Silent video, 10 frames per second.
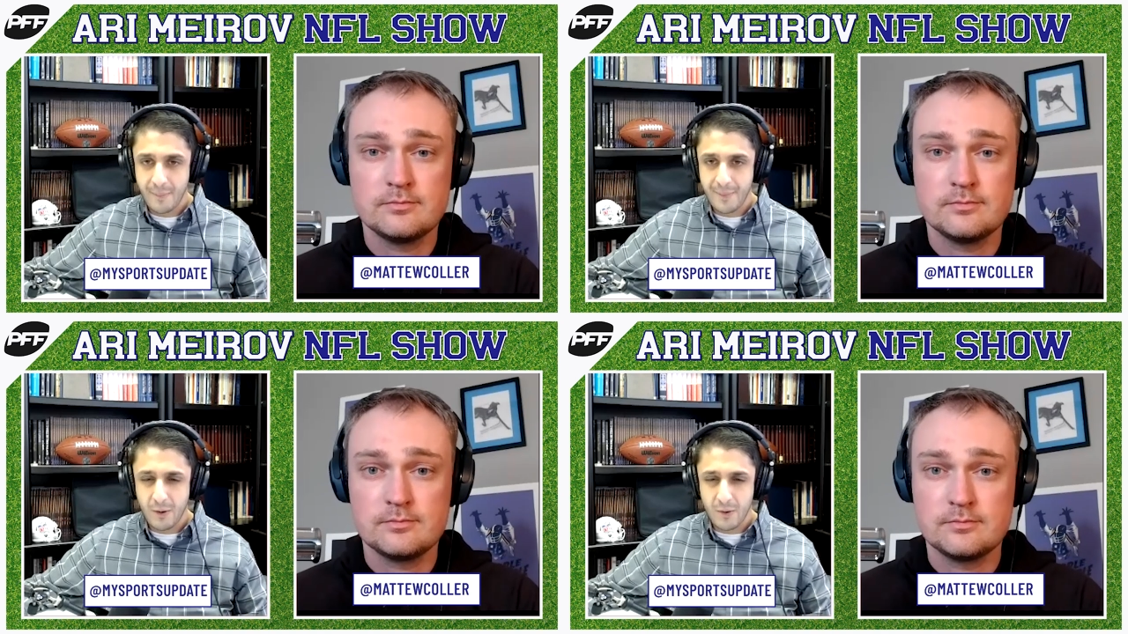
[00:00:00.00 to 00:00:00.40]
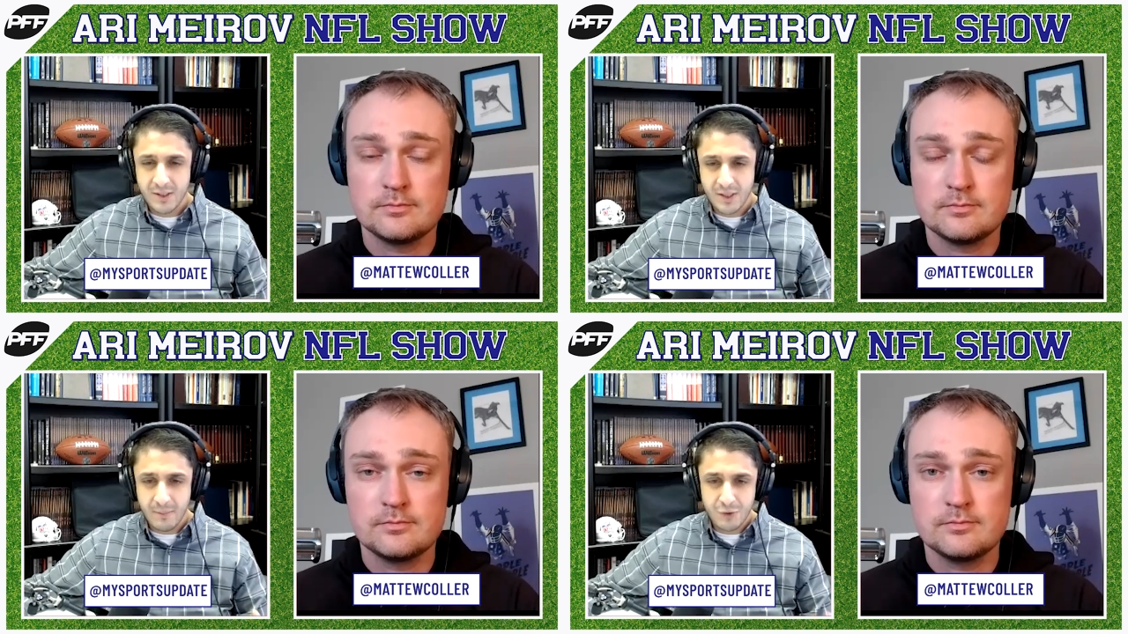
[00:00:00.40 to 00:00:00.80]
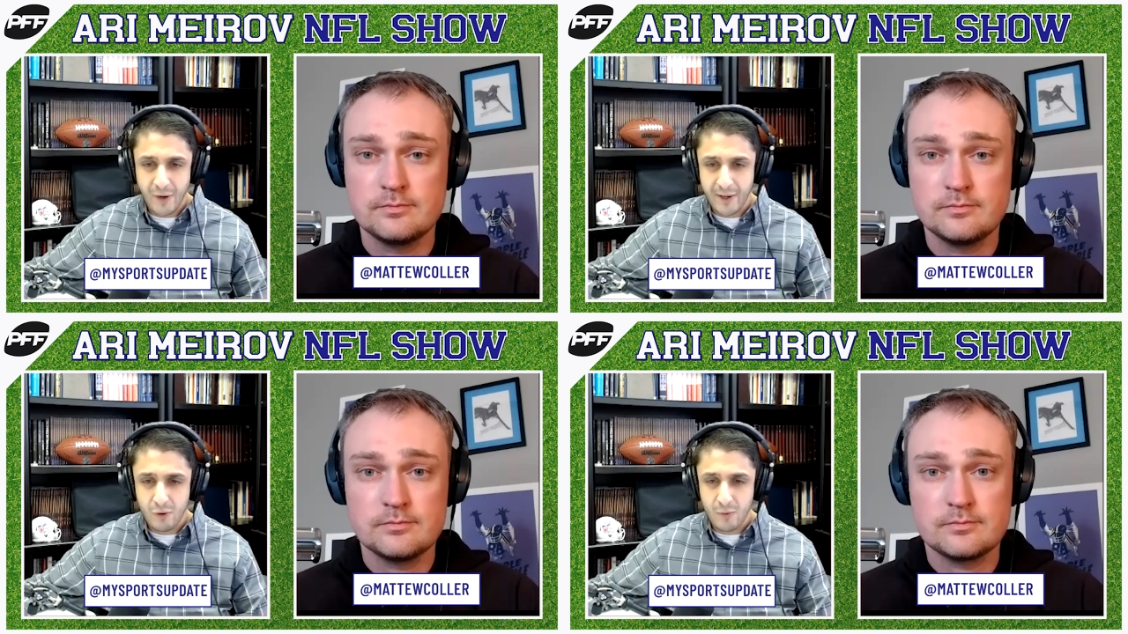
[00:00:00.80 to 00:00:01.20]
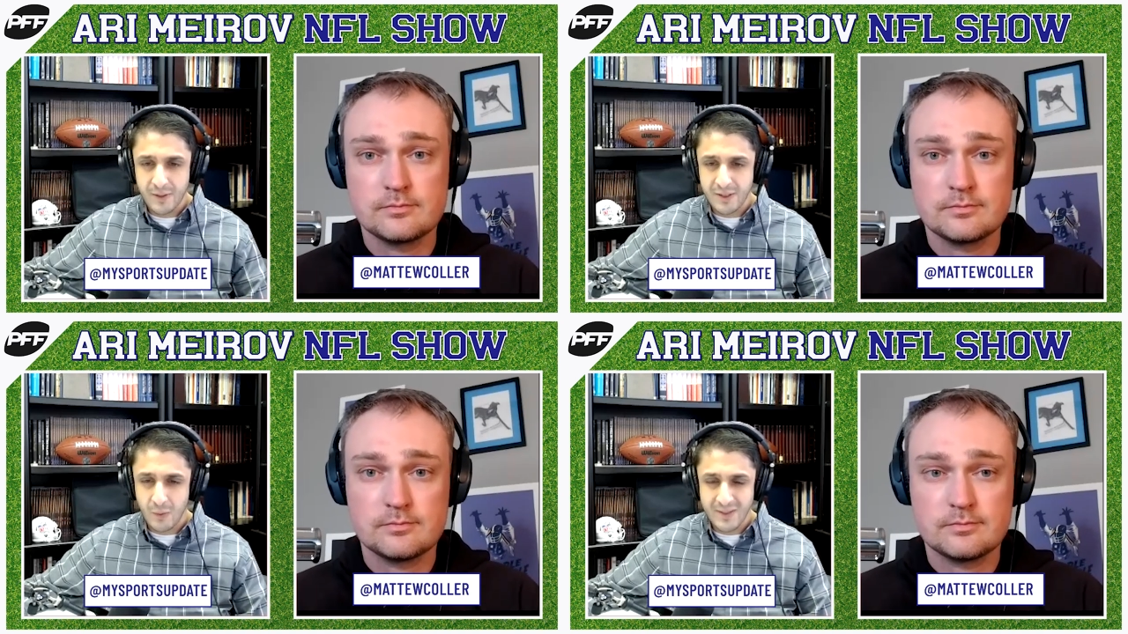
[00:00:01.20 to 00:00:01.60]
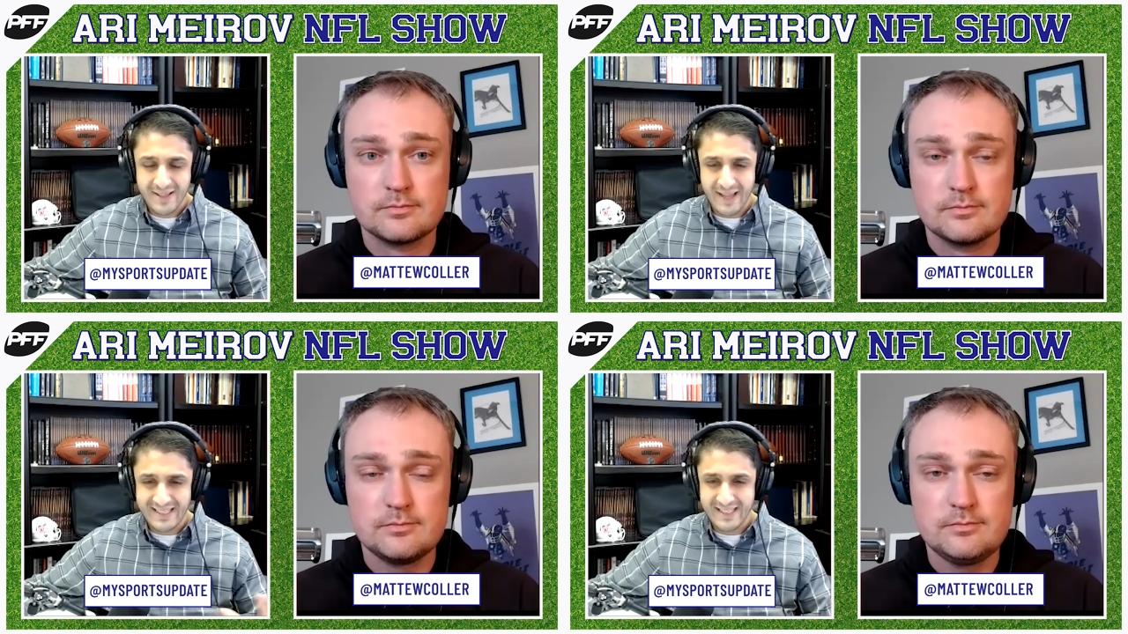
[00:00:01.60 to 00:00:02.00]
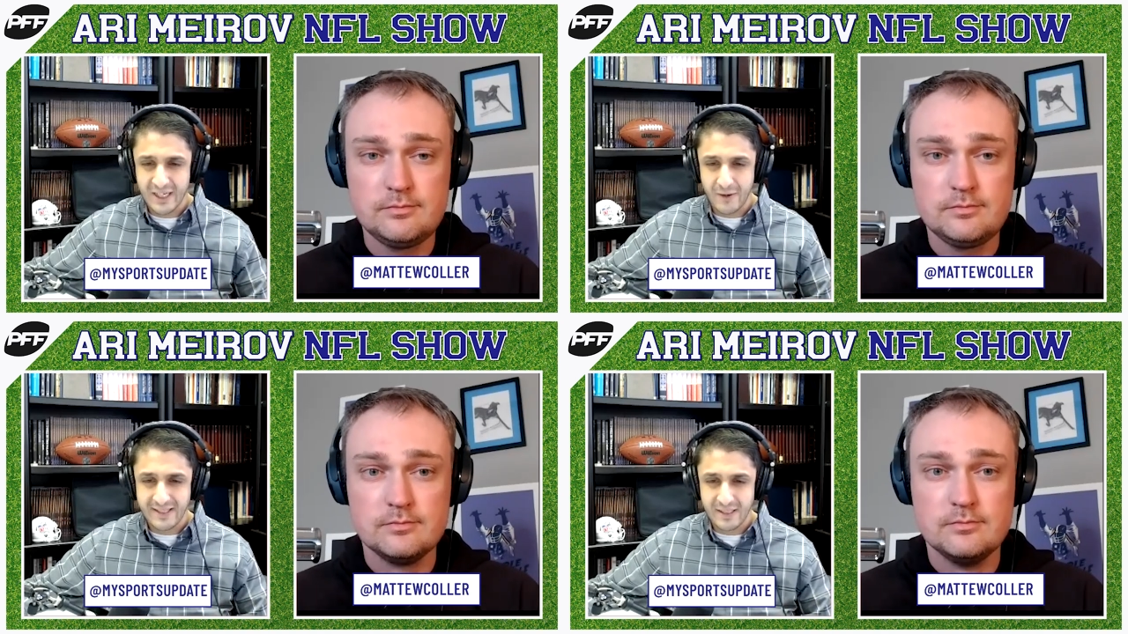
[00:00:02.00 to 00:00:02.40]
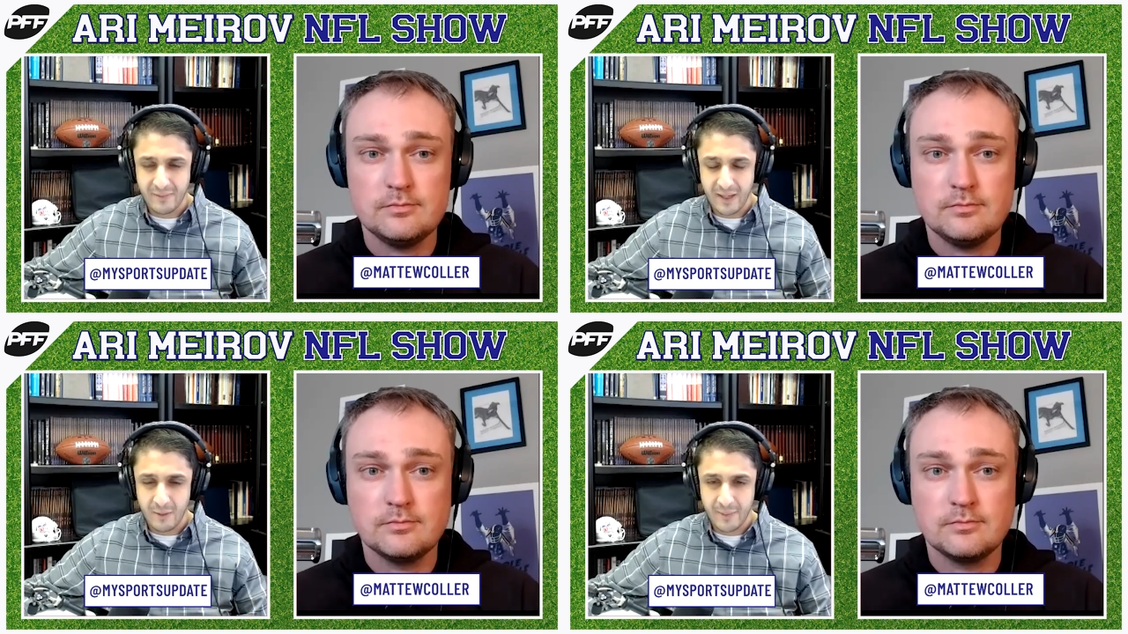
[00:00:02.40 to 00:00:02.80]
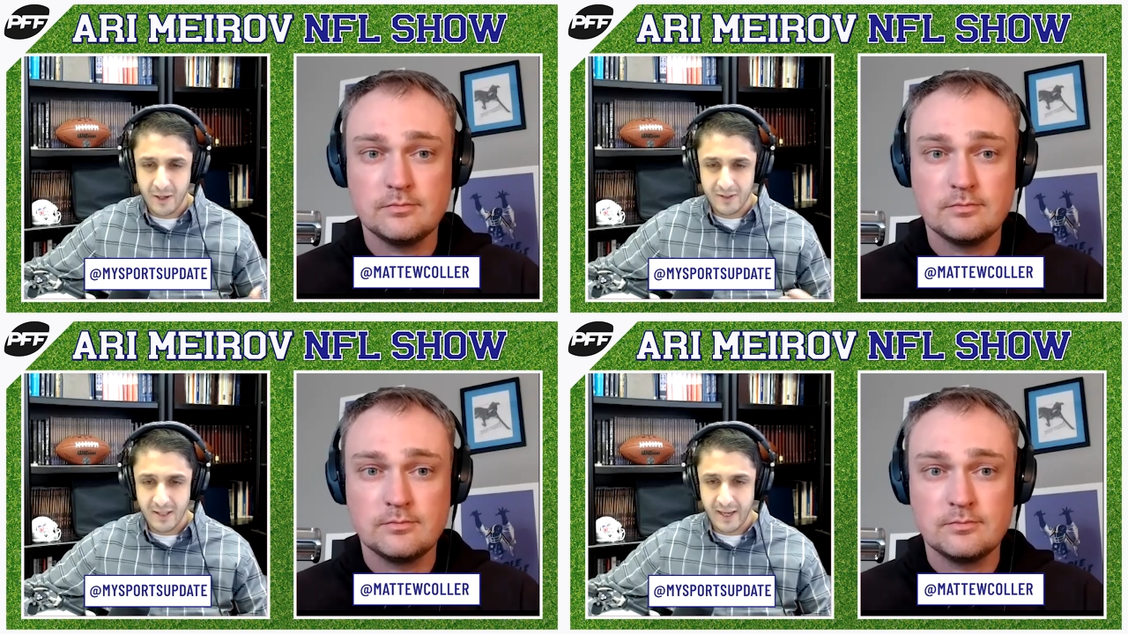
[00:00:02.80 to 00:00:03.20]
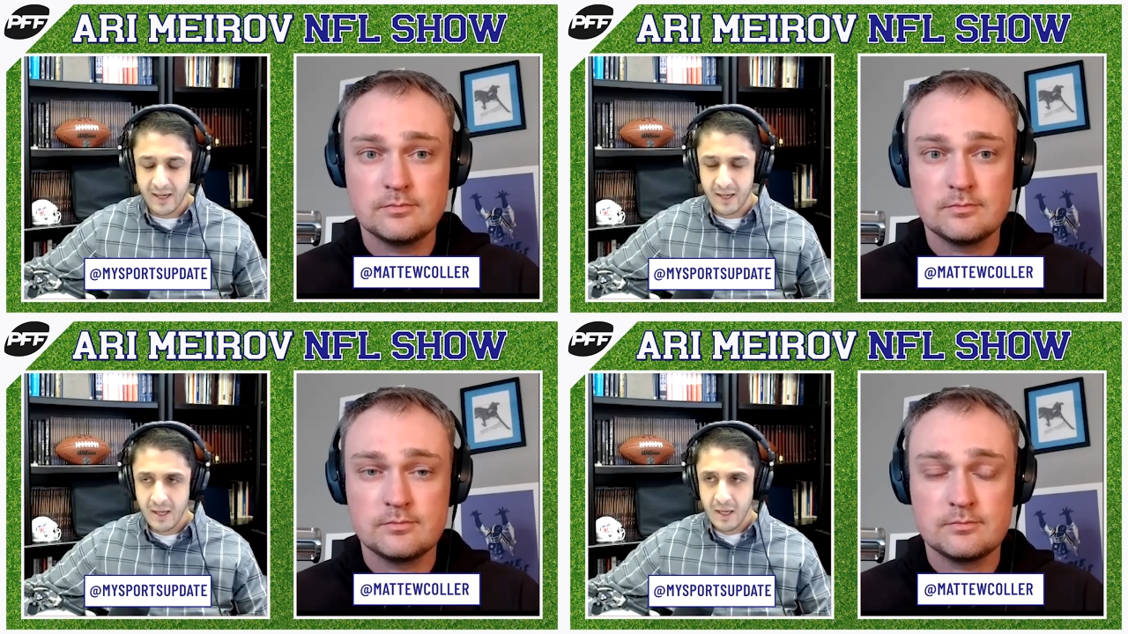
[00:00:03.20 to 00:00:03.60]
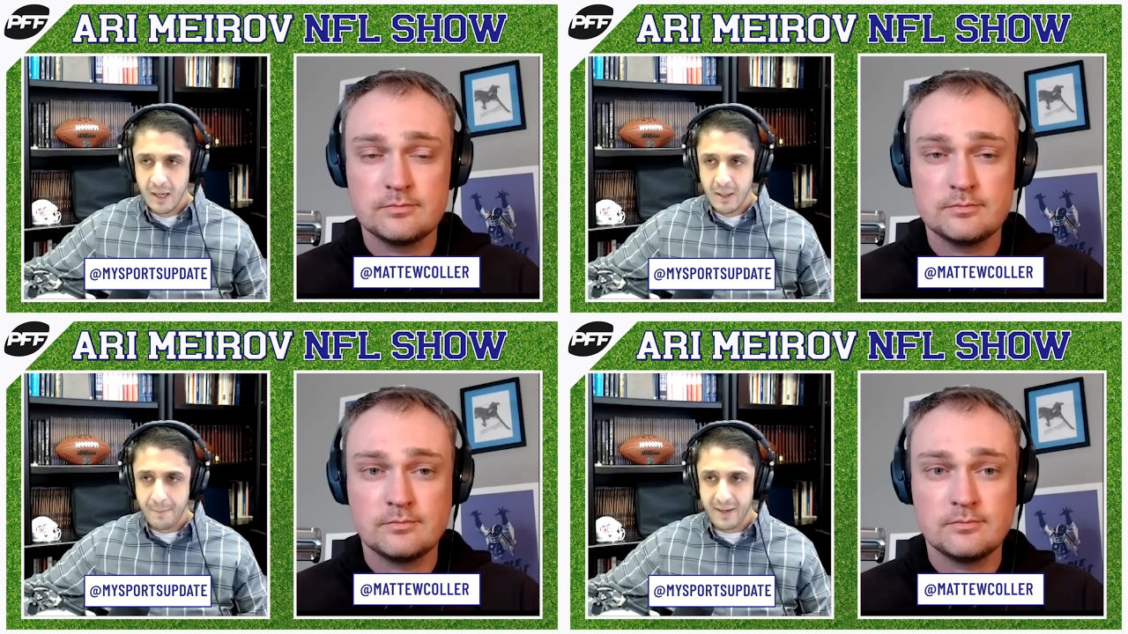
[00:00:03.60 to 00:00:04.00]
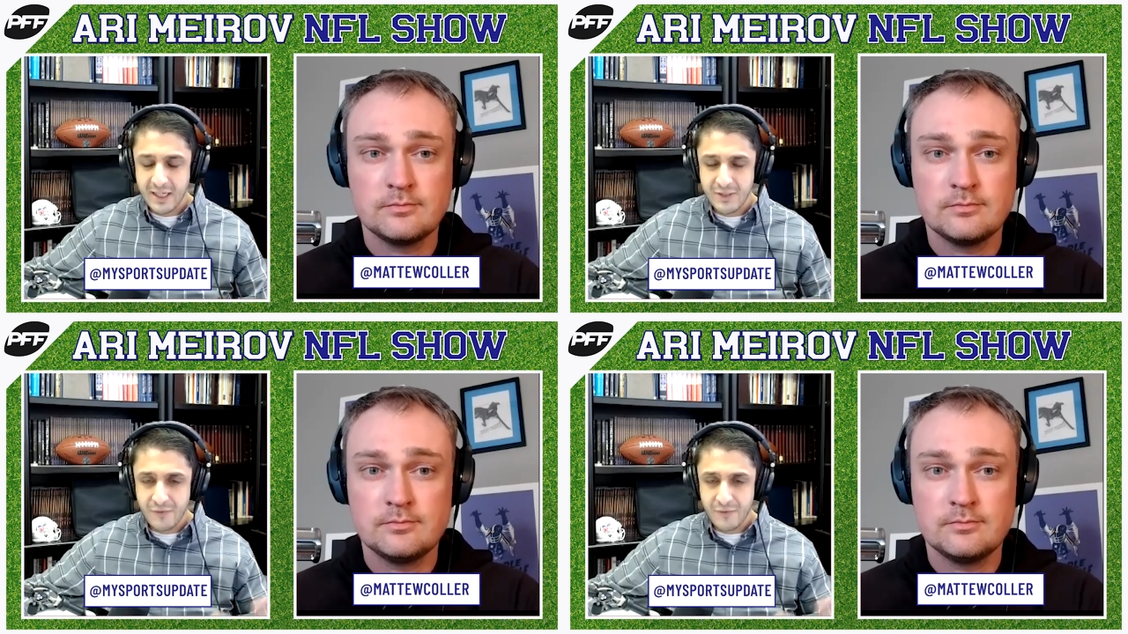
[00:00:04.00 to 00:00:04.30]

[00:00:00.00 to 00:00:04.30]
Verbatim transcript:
Speaker 1: There were some trade rumors. It wasn't that serious, if it appears like. But his